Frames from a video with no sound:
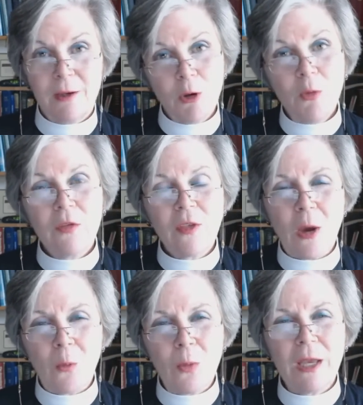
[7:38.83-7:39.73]
Notice
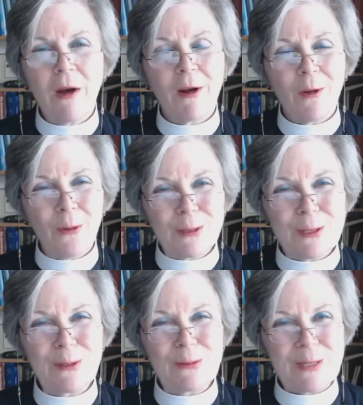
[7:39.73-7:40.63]
how we are
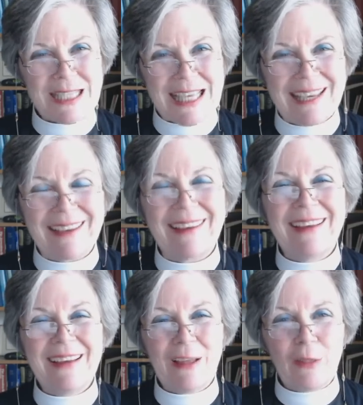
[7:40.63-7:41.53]
also seeing
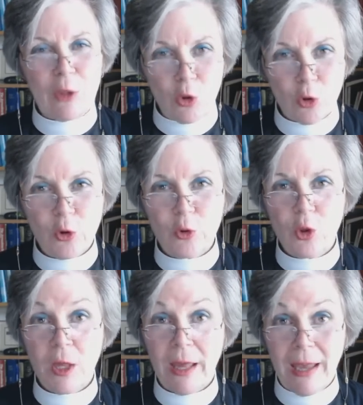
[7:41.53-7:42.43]
the
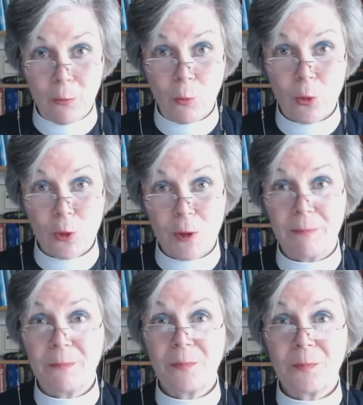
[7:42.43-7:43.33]
church at worship.
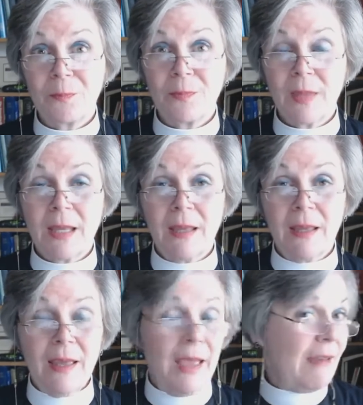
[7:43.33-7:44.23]

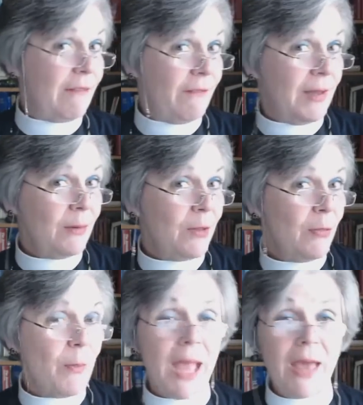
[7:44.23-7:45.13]
Have fun
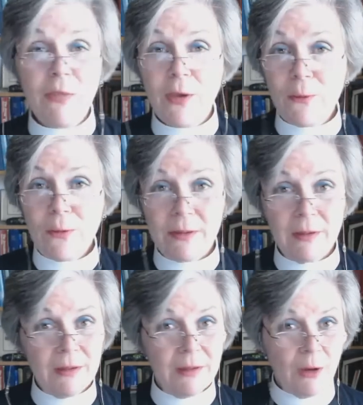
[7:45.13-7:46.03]
with Matthew,
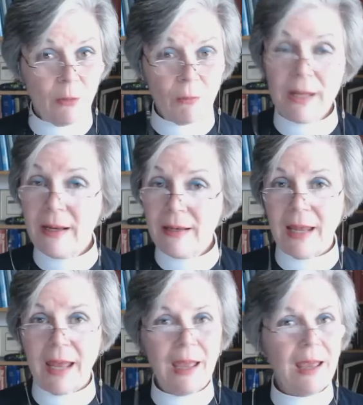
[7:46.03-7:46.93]
read it,
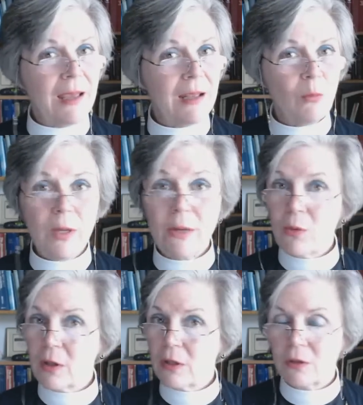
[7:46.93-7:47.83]
and we
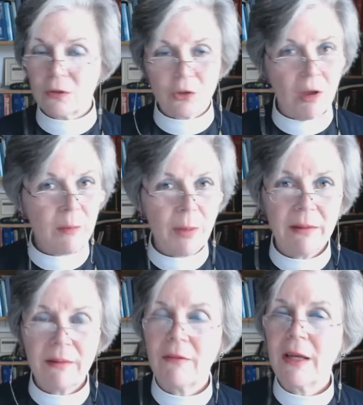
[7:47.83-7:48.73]
will talk
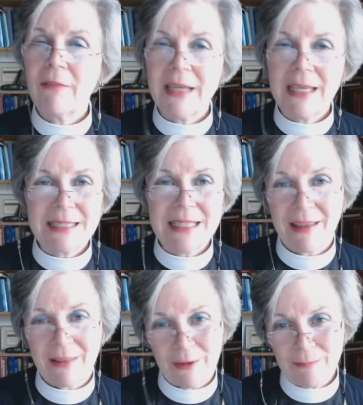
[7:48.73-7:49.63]
about it when we get
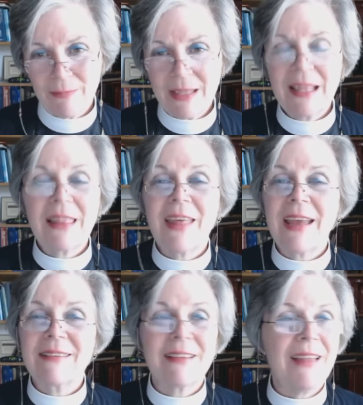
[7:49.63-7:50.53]
together.
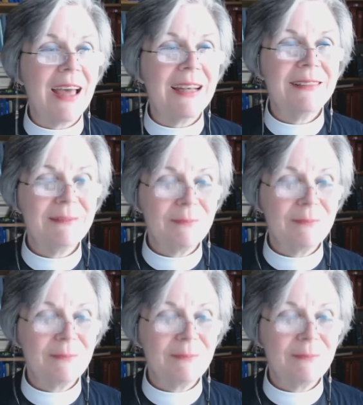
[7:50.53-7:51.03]
Thanks a lot.